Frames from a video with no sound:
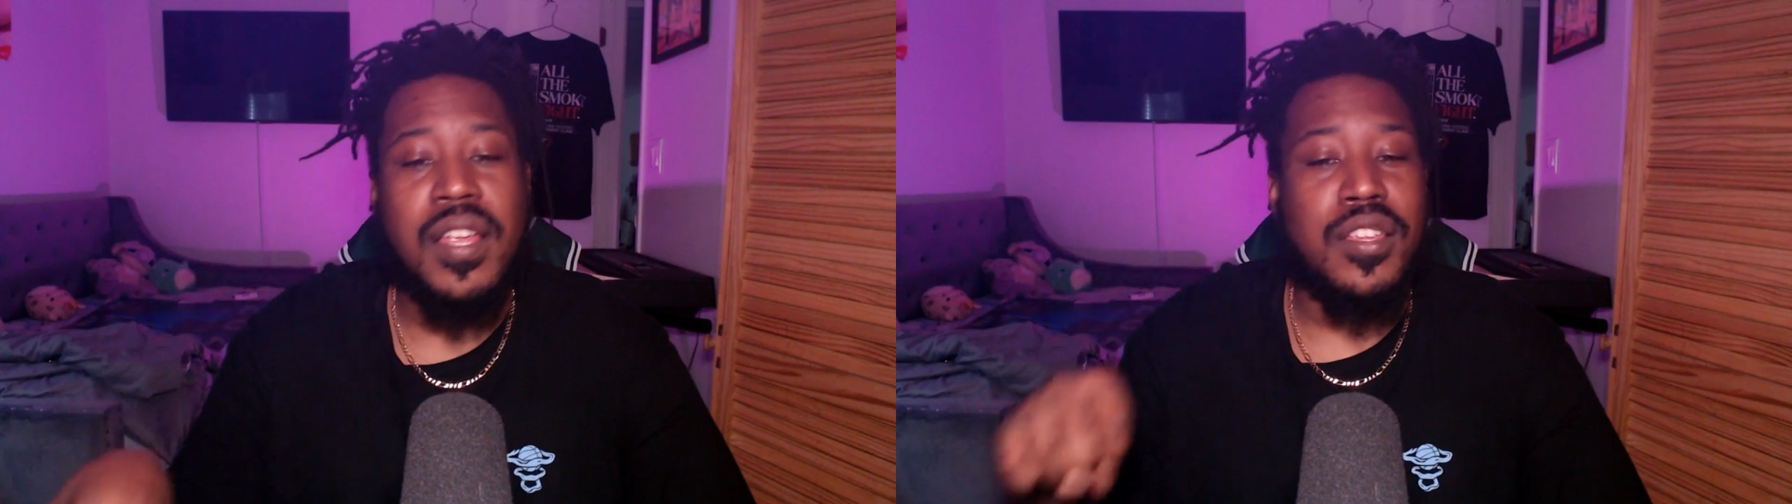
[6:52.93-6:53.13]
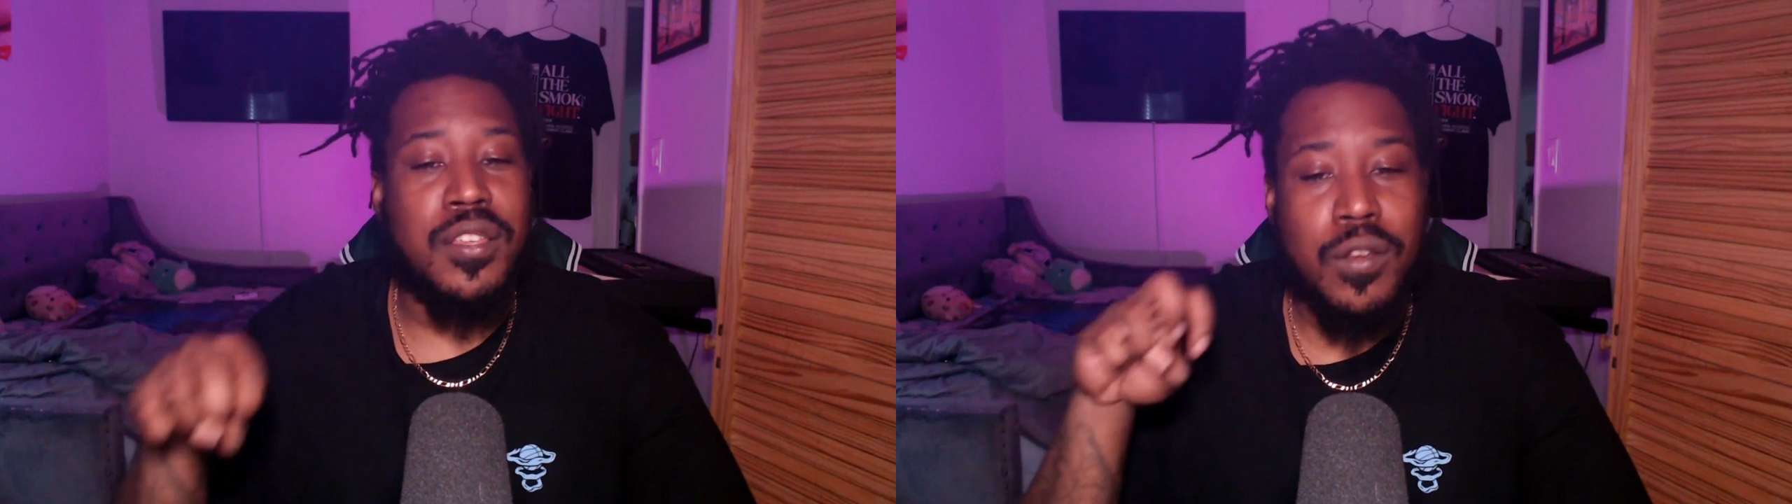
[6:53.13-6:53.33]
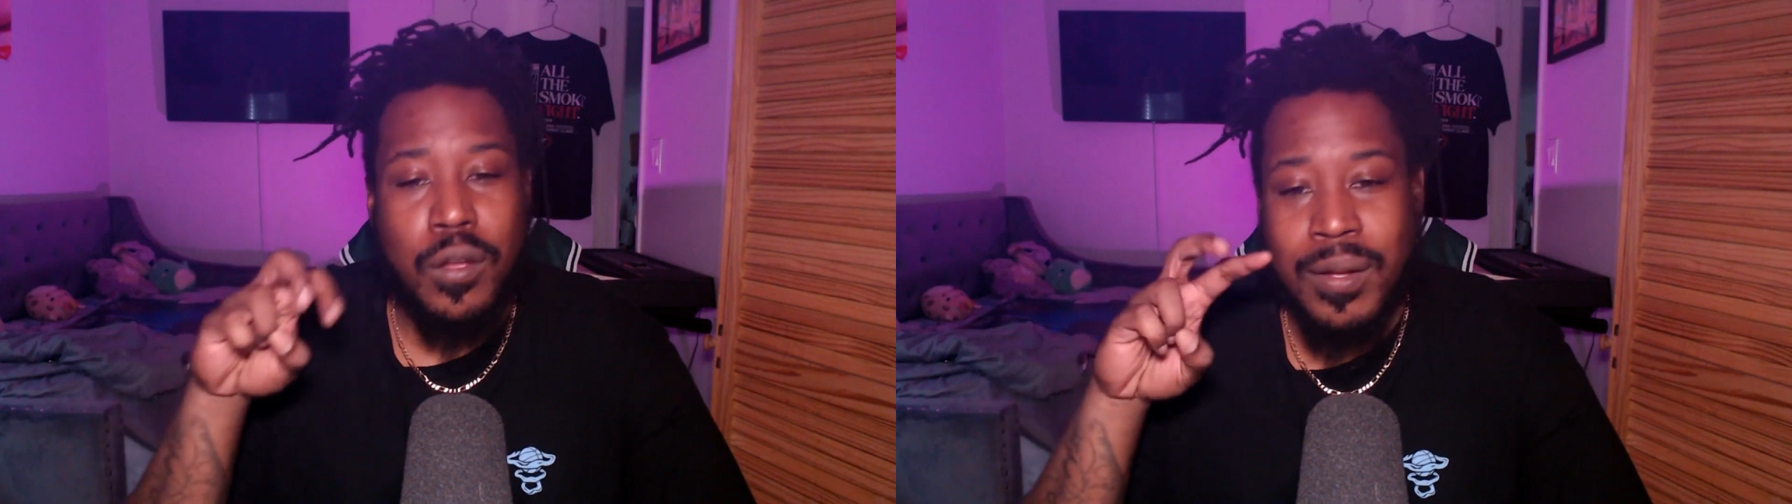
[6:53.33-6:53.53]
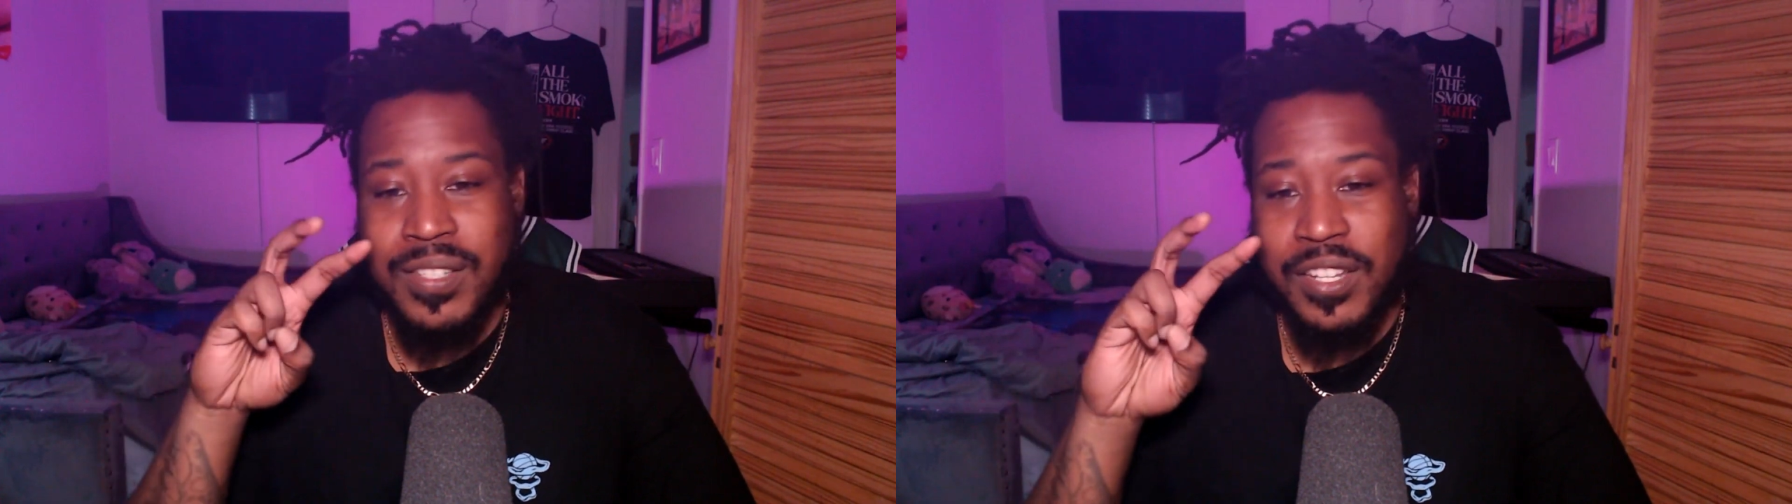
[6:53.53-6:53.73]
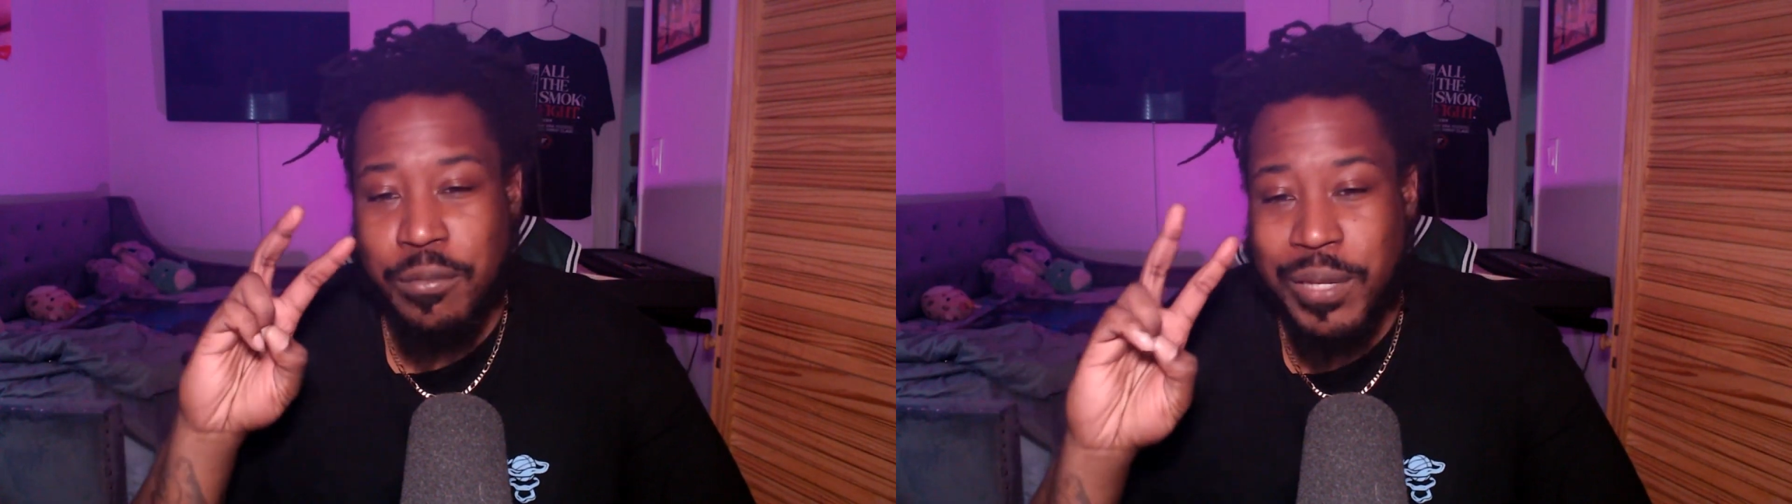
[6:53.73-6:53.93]
You know I was
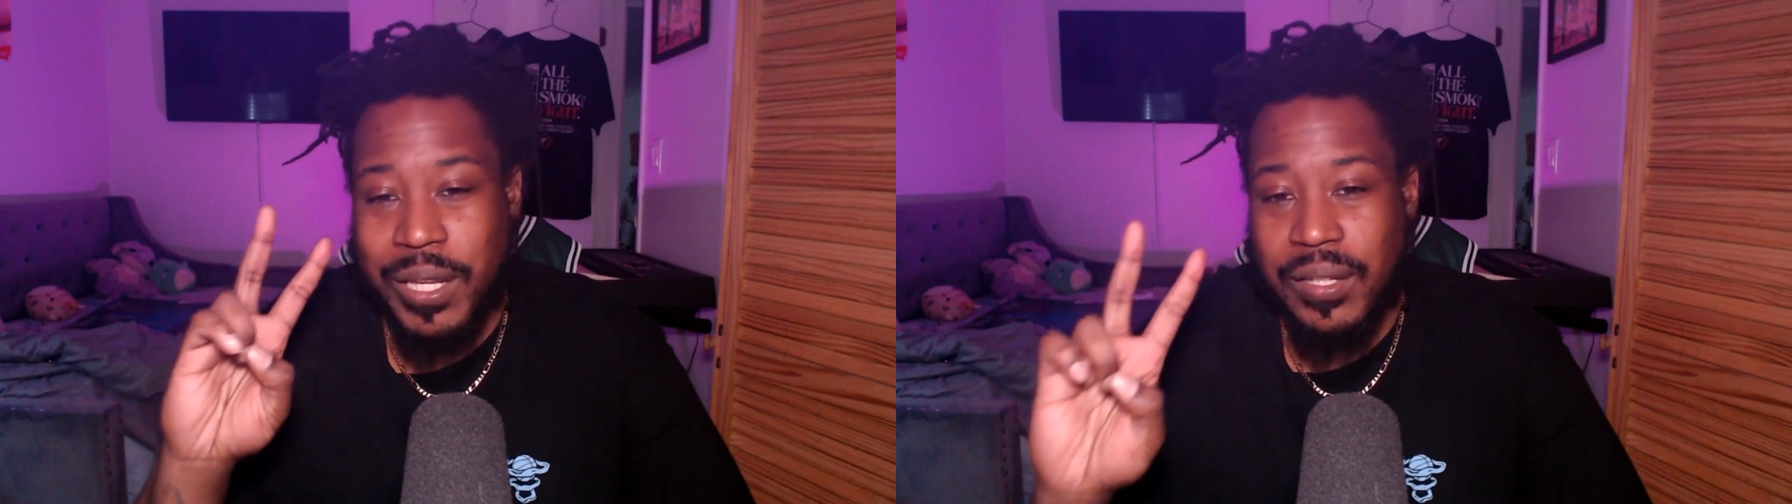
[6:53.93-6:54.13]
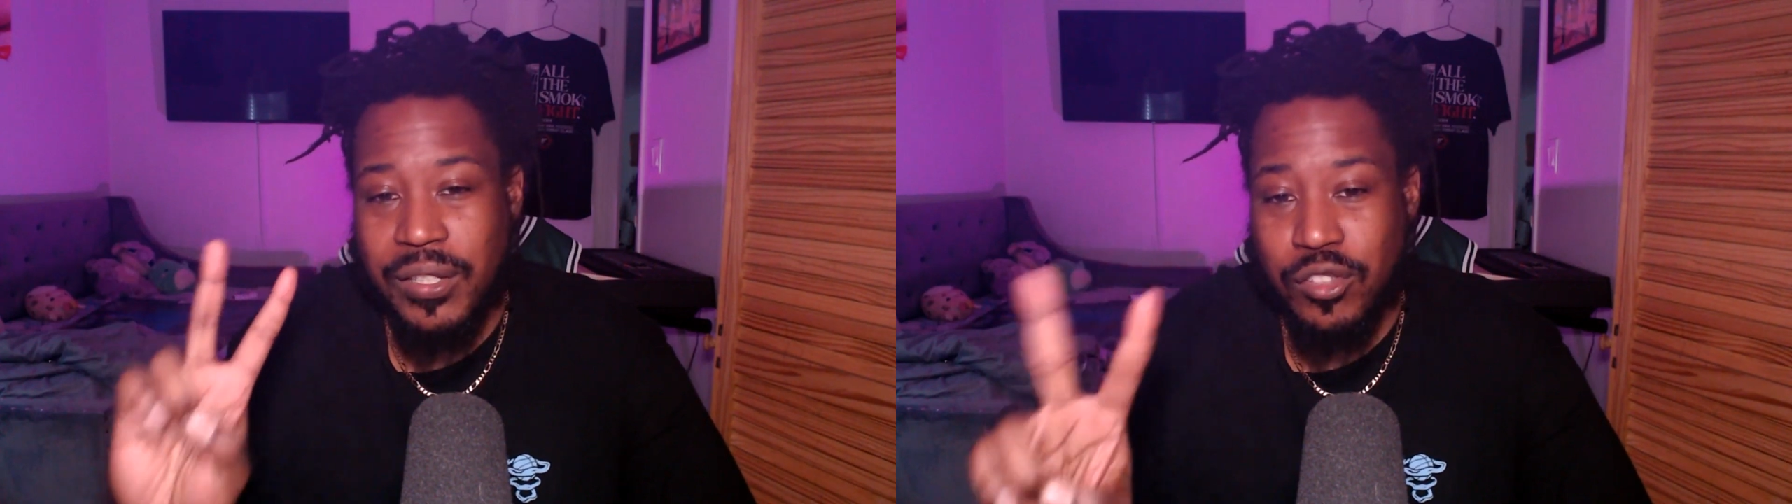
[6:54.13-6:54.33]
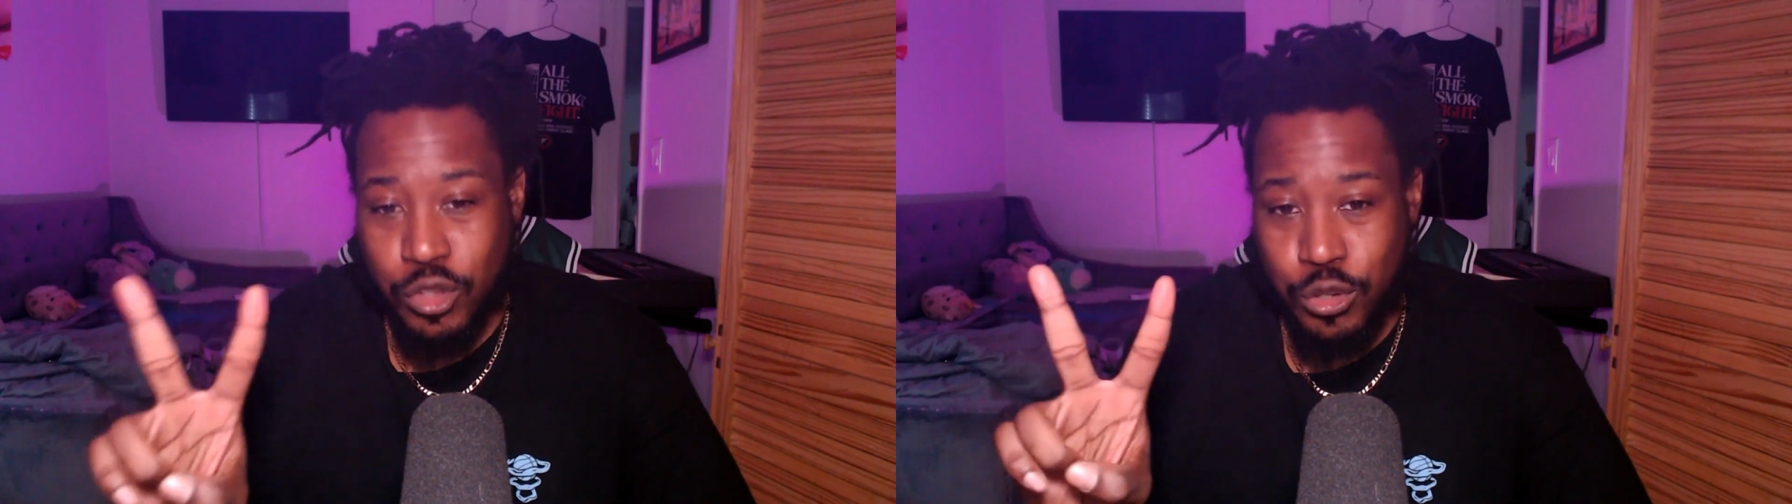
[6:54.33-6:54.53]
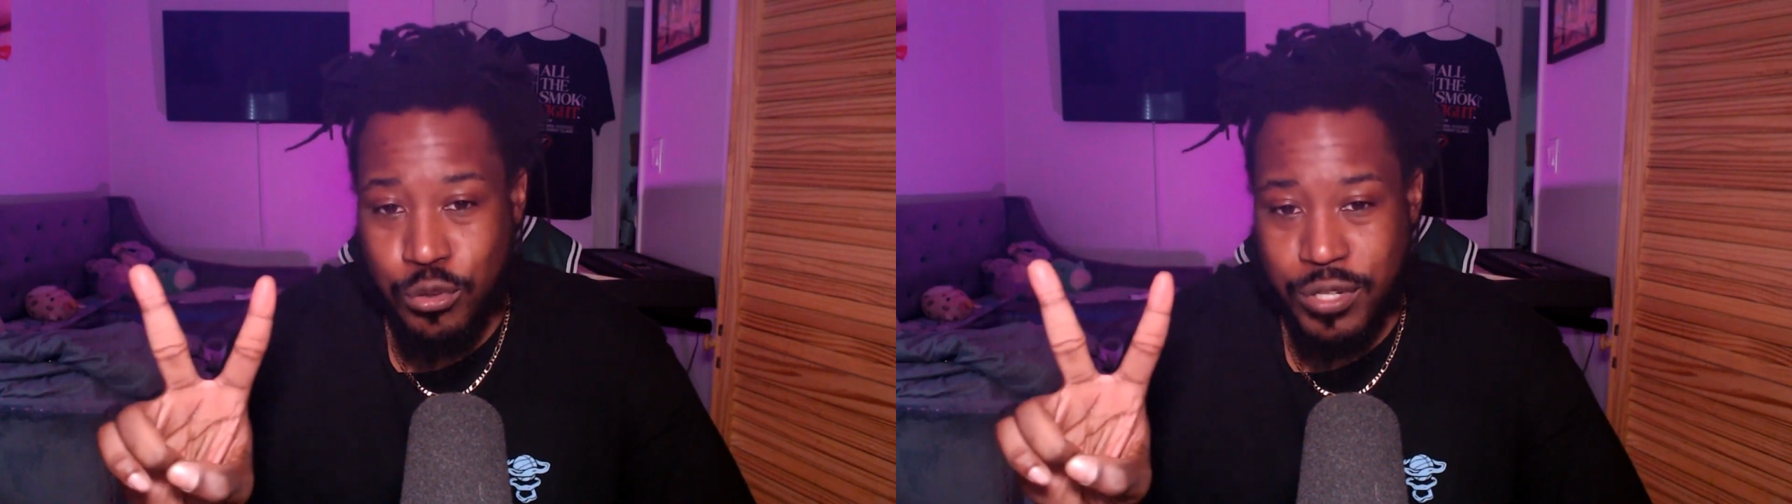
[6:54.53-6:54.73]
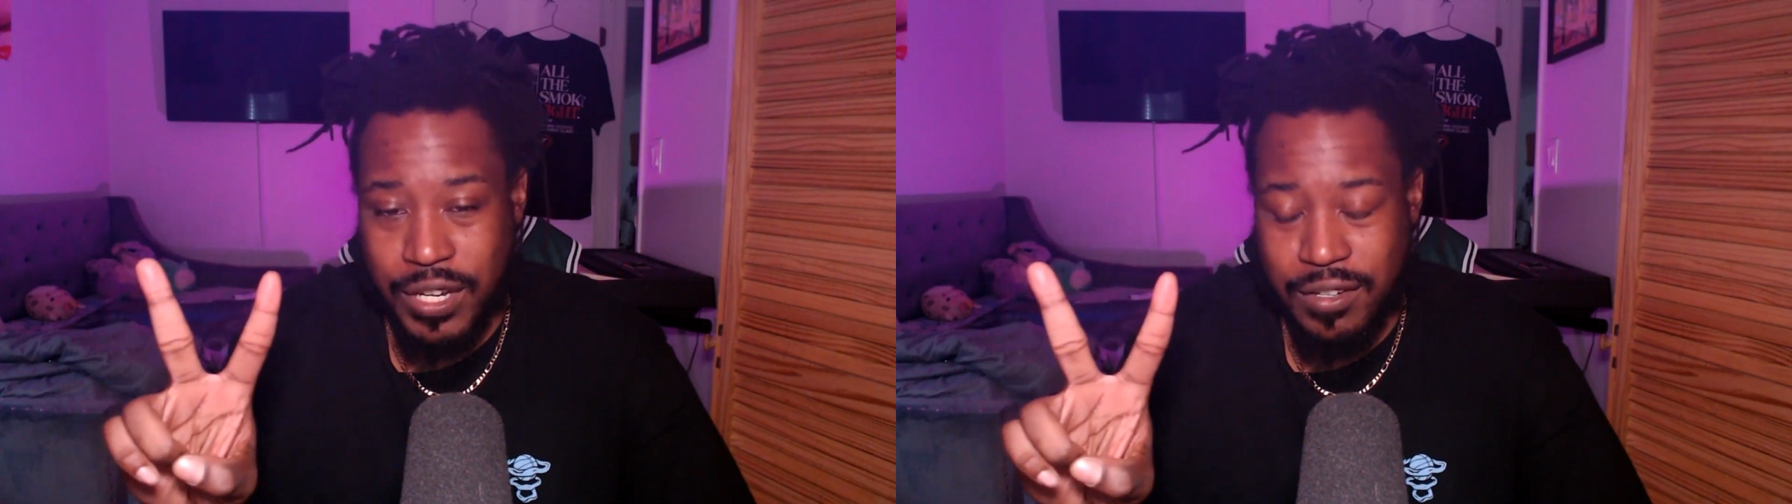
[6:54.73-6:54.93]
going to bet 2
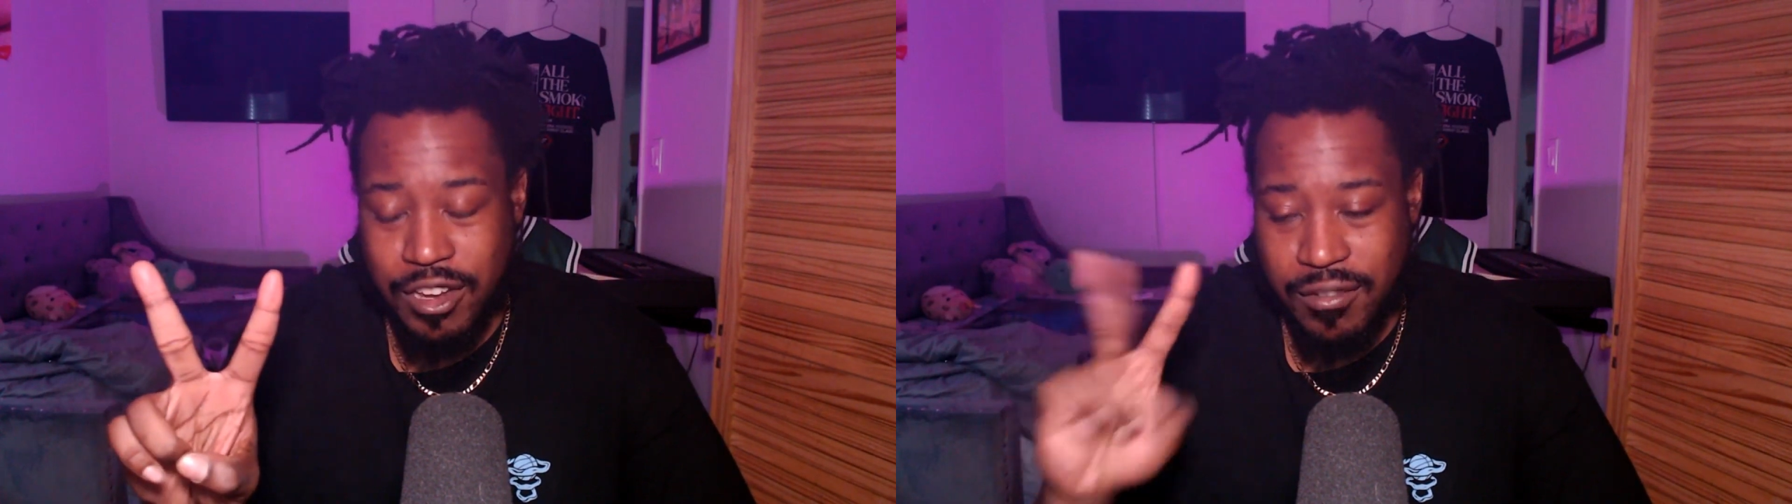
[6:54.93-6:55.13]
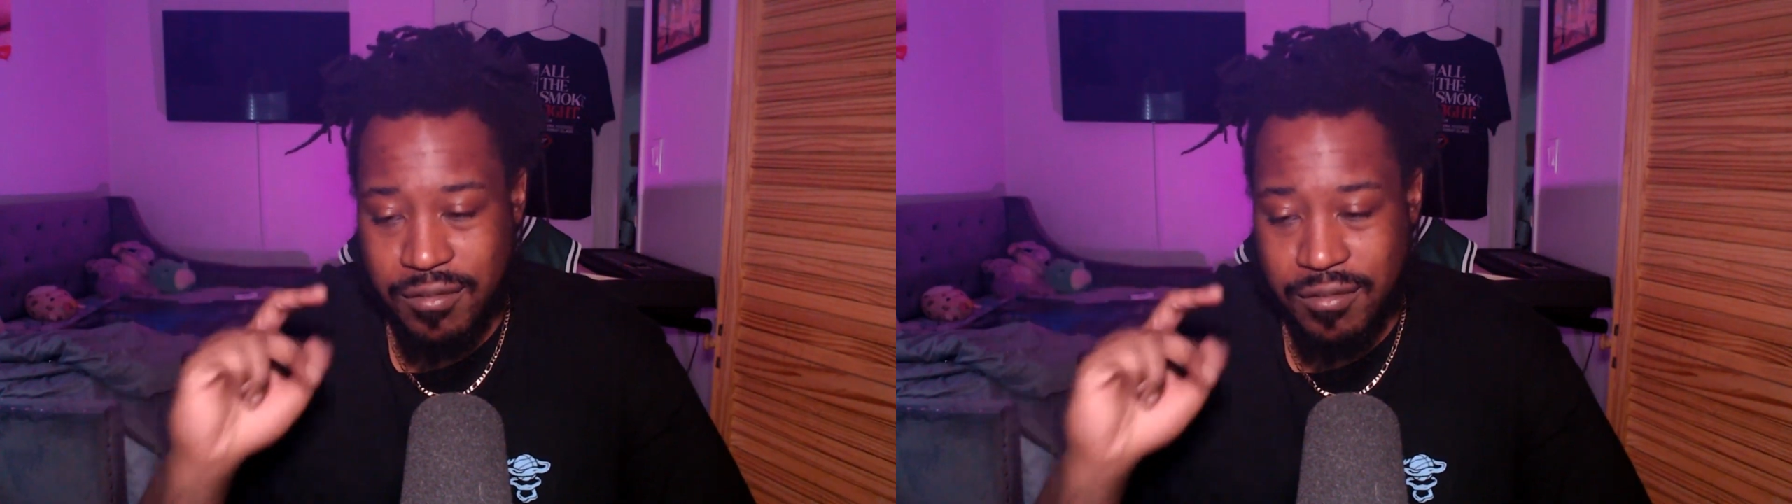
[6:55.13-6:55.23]
takedowns.